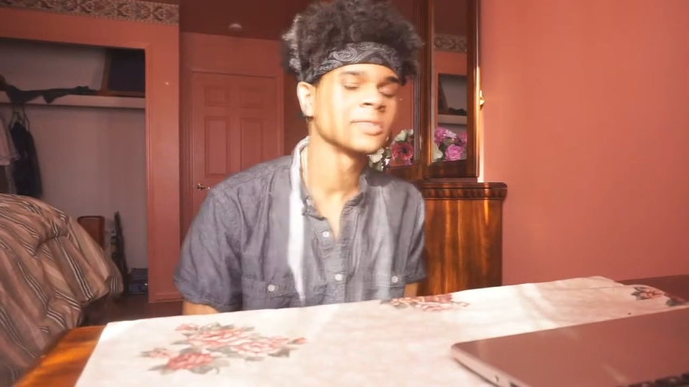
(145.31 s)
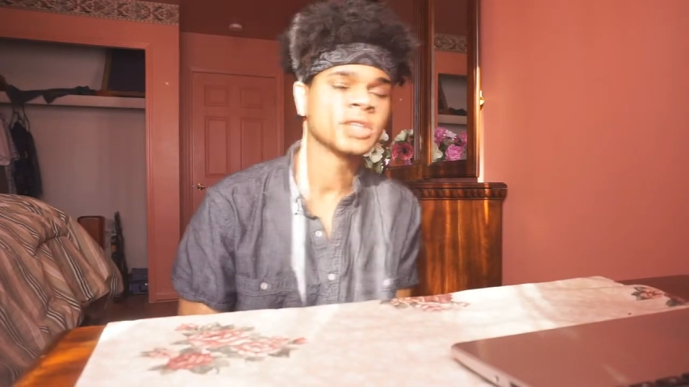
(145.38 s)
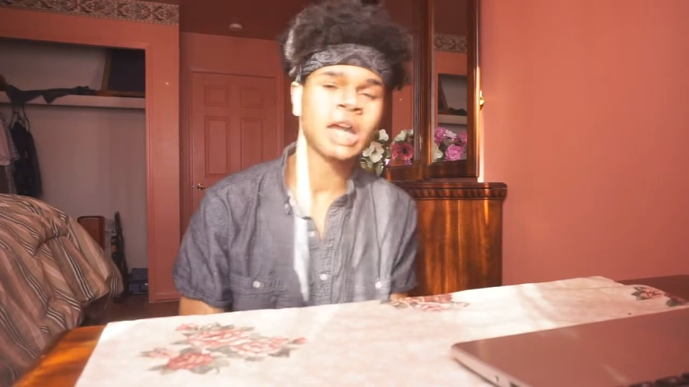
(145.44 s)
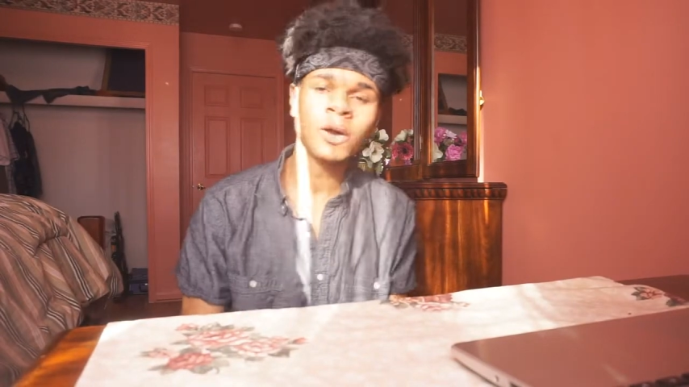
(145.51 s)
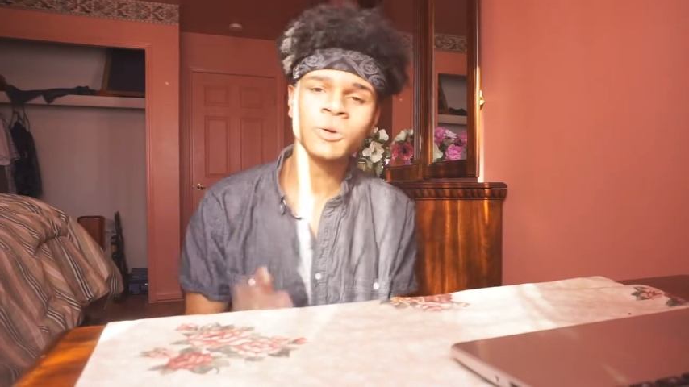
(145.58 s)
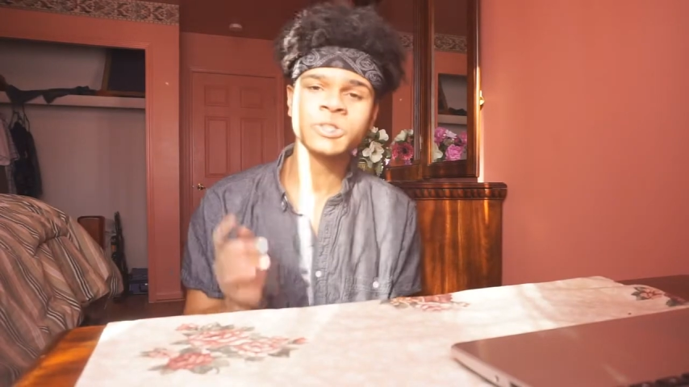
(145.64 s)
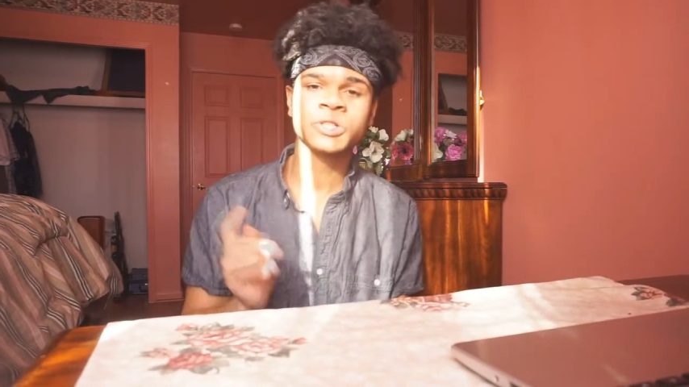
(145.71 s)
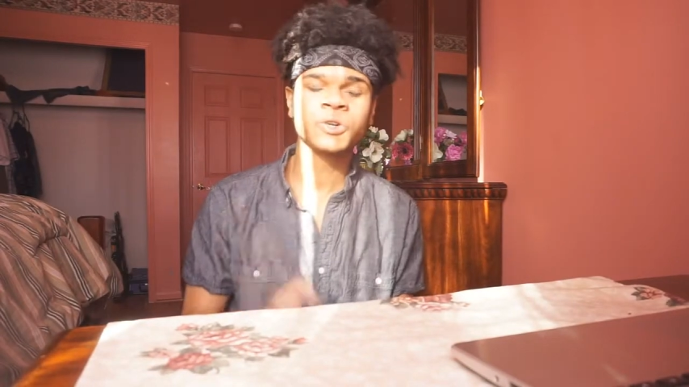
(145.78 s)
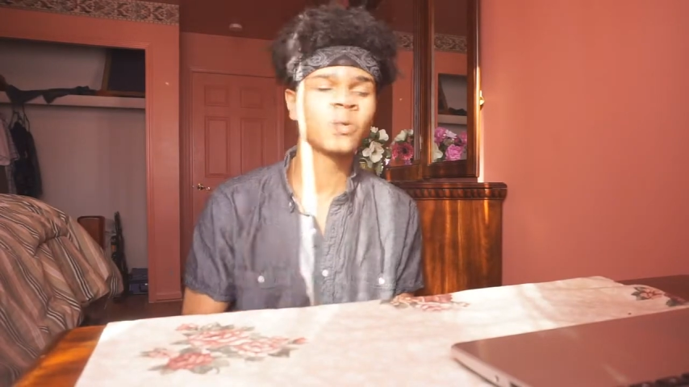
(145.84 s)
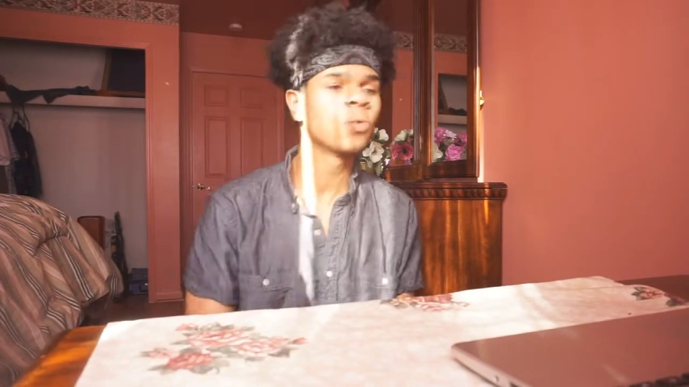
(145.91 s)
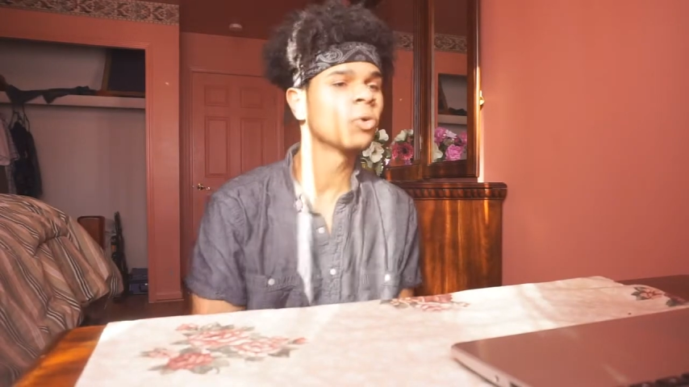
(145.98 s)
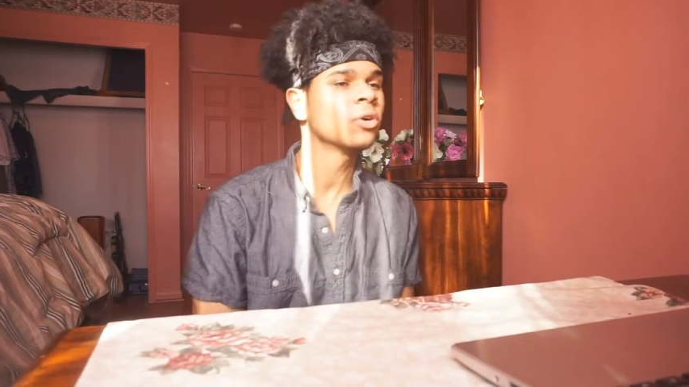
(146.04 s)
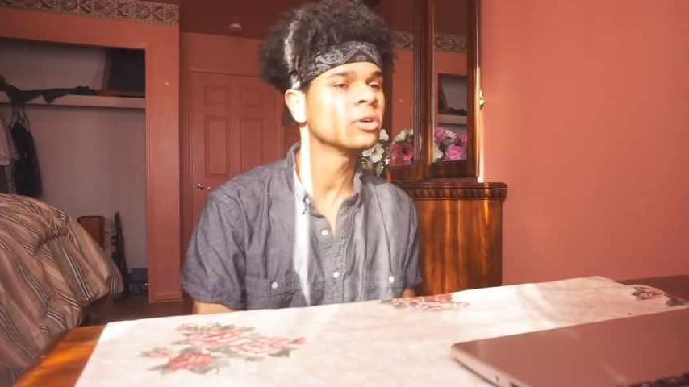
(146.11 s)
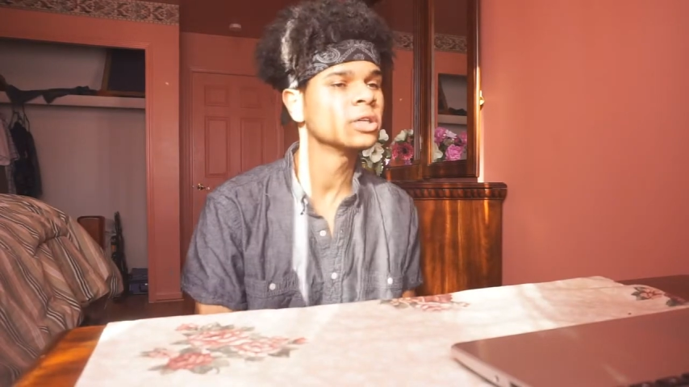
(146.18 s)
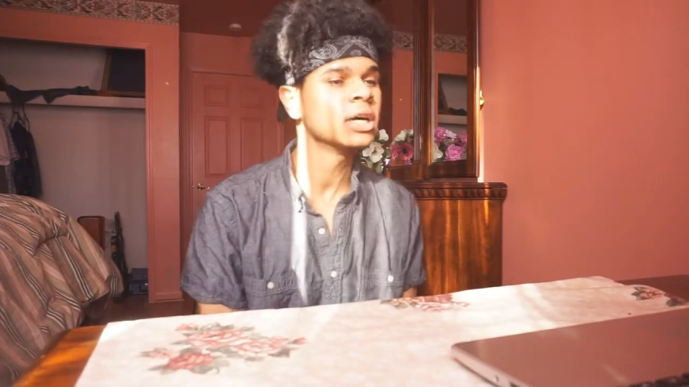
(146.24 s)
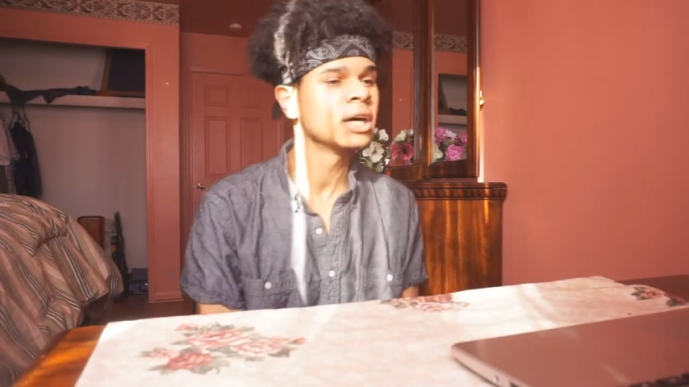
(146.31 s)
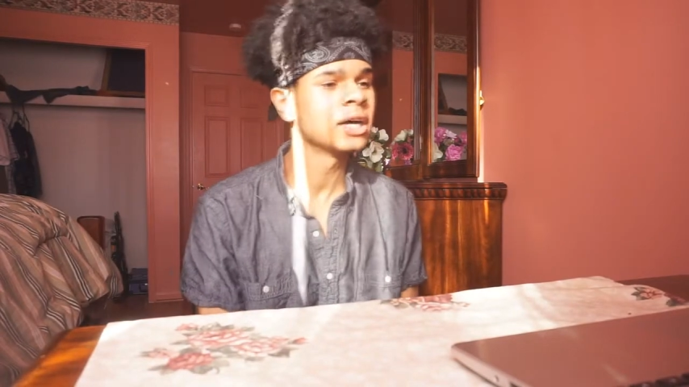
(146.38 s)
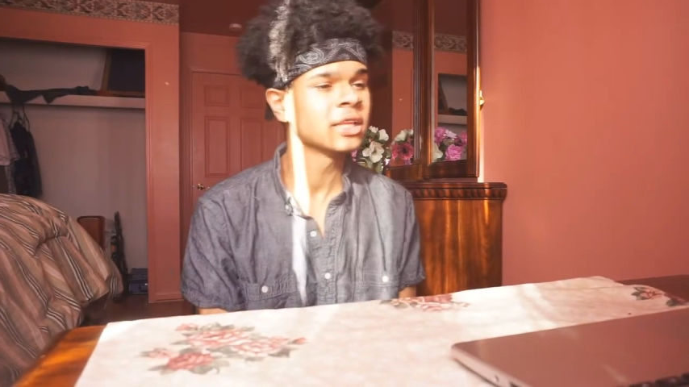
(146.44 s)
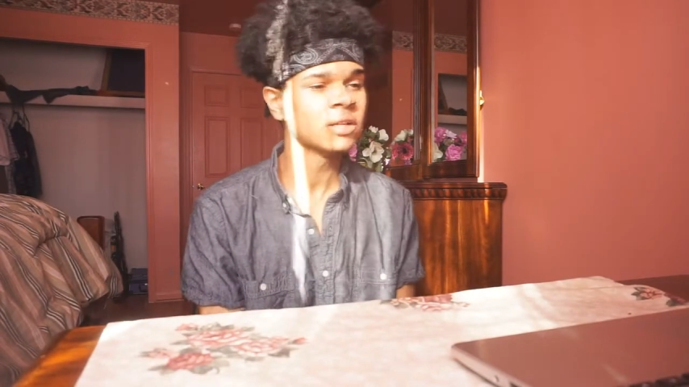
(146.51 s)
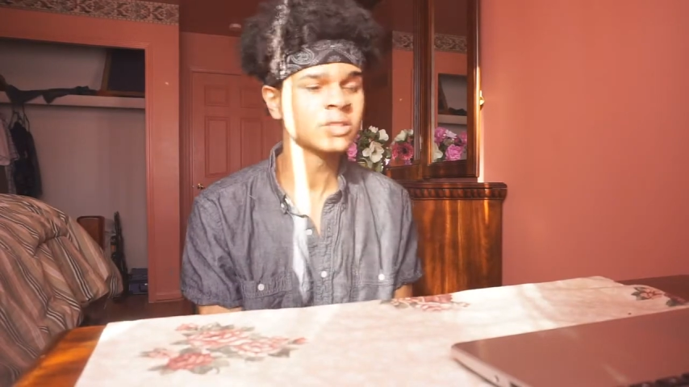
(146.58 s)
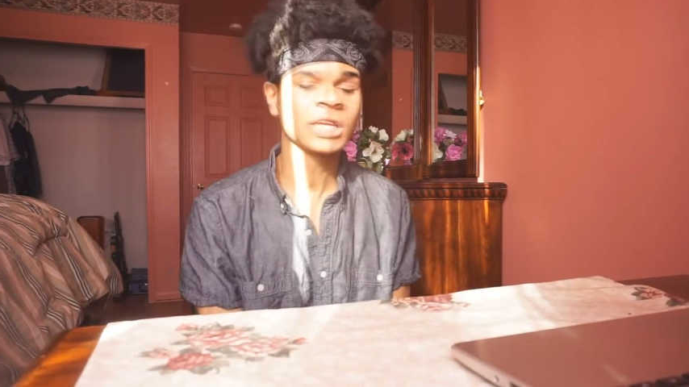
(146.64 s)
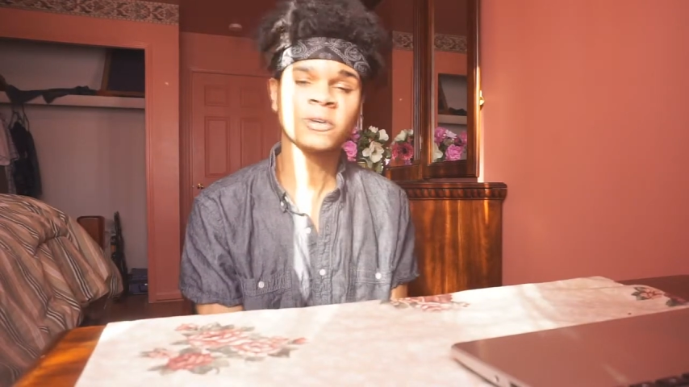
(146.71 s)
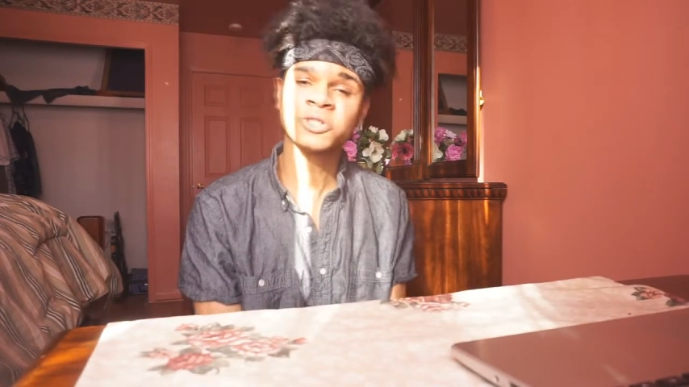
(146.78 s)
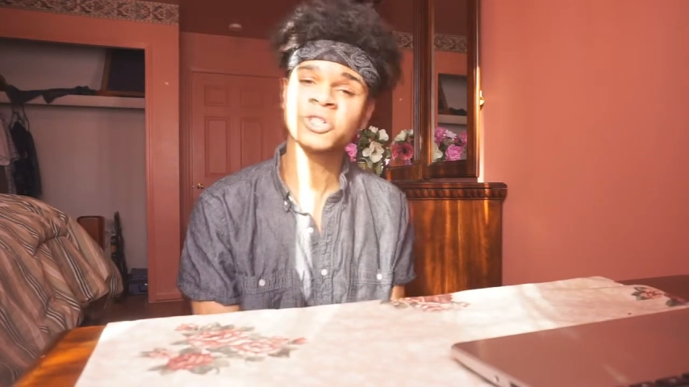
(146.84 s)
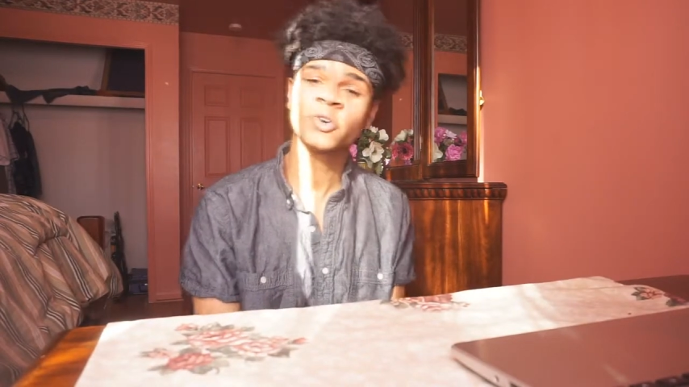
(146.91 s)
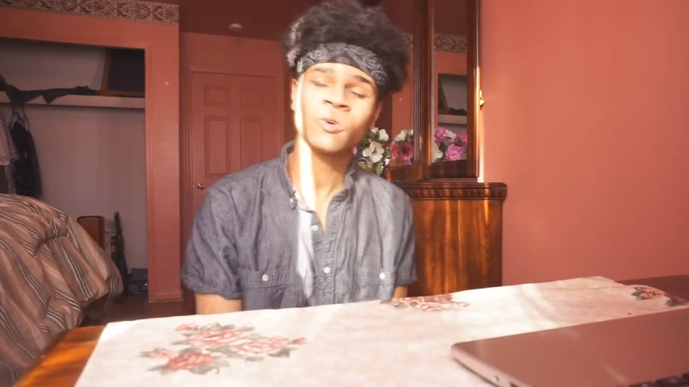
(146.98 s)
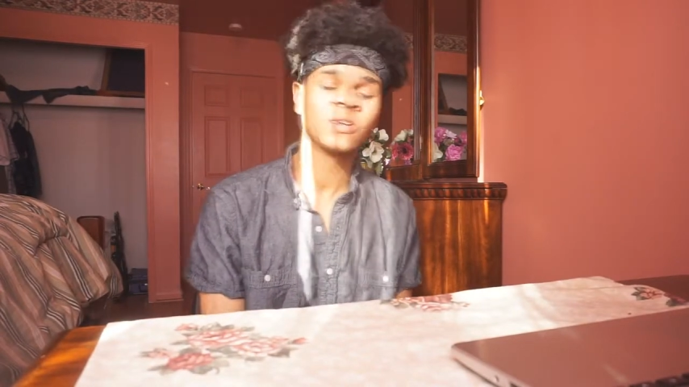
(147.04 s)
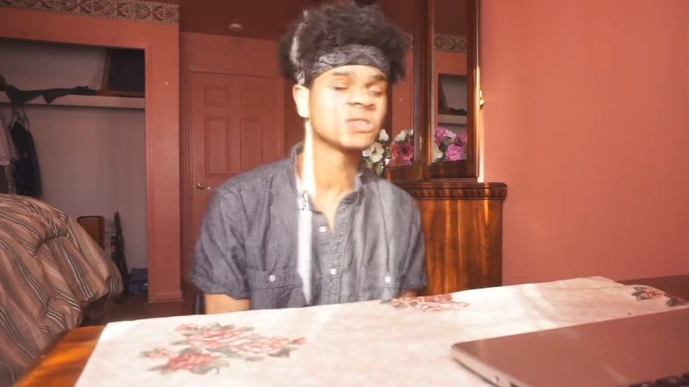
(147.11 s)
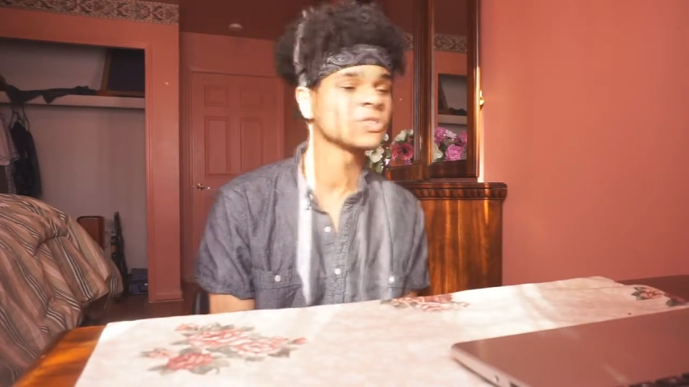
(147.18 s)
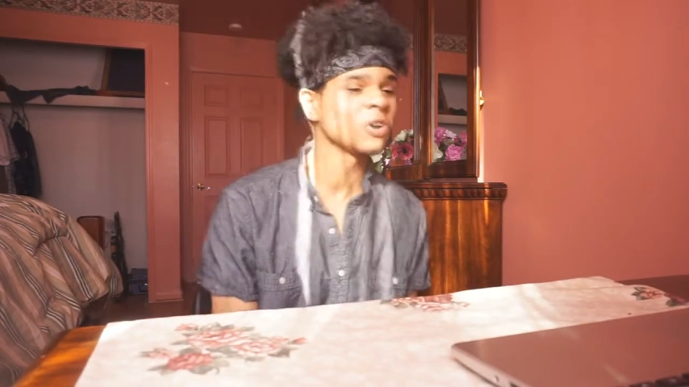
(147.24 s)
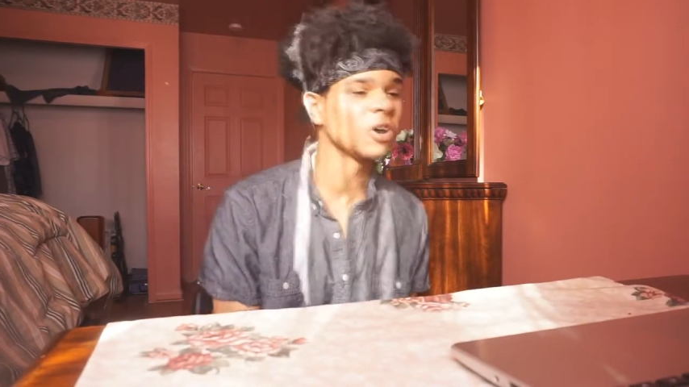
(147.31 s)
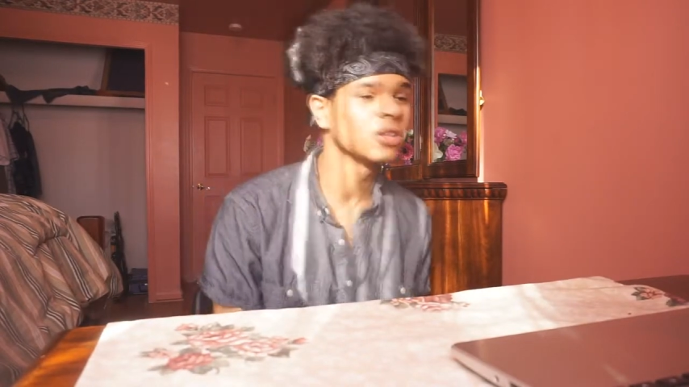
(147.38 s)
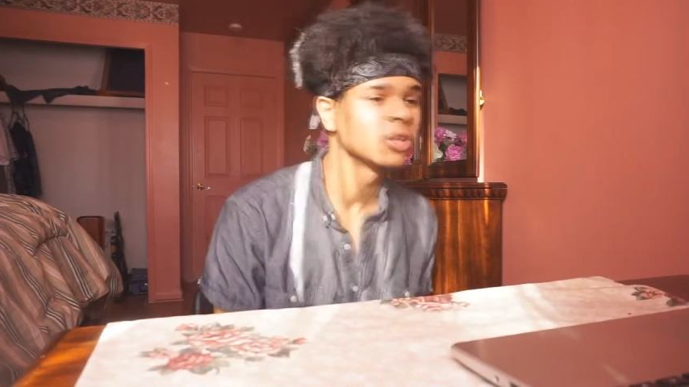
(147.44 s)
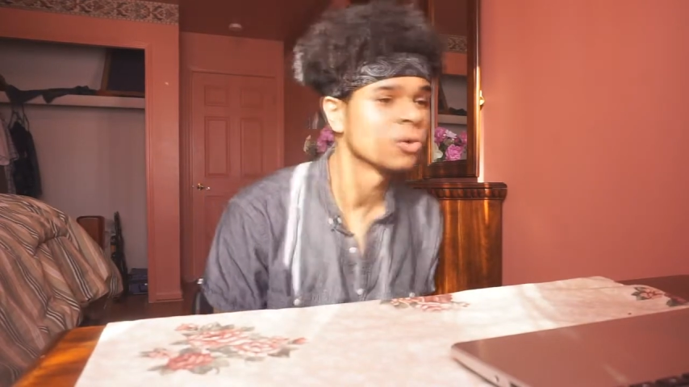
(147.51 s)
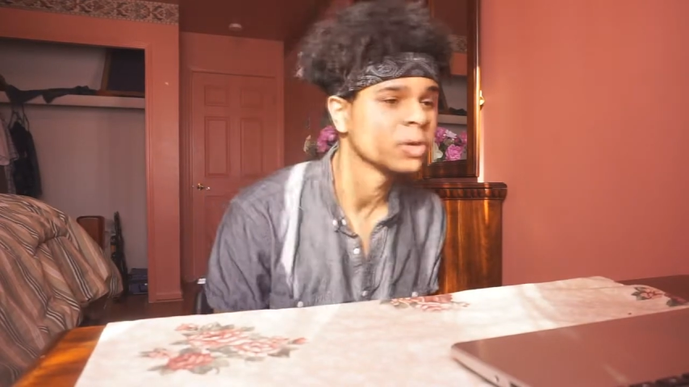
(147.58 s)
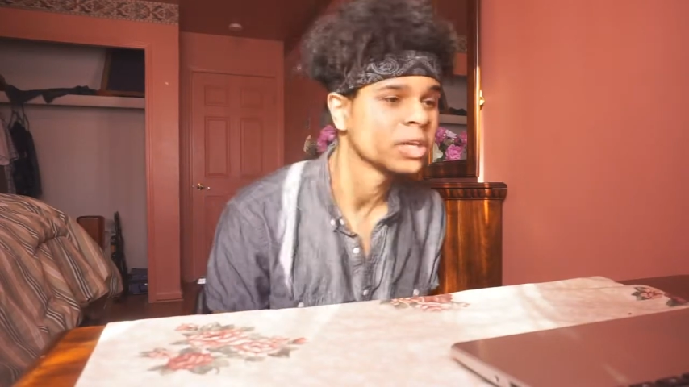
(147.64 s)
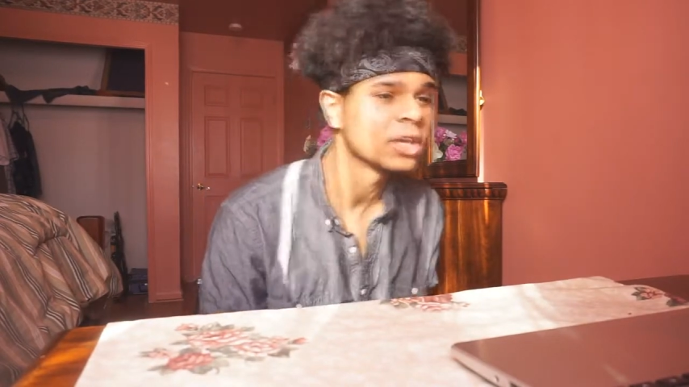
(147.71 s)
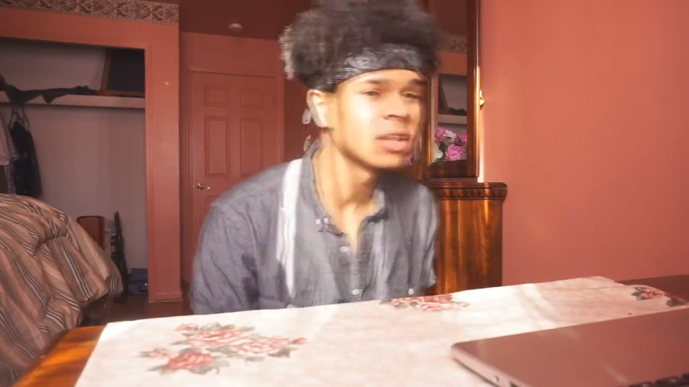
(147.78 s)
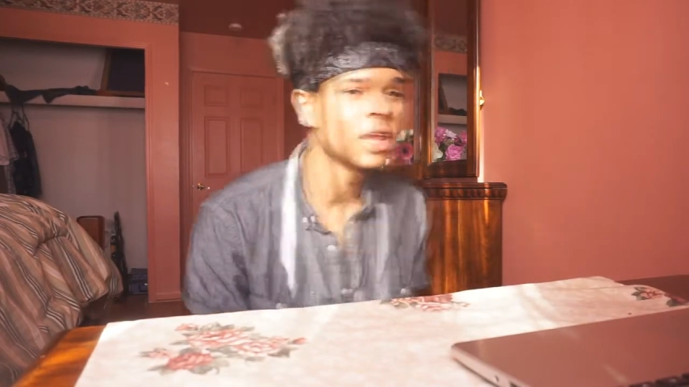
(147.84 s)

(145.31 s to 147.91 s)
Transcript: that was a cool uh, that was a cool song, low key.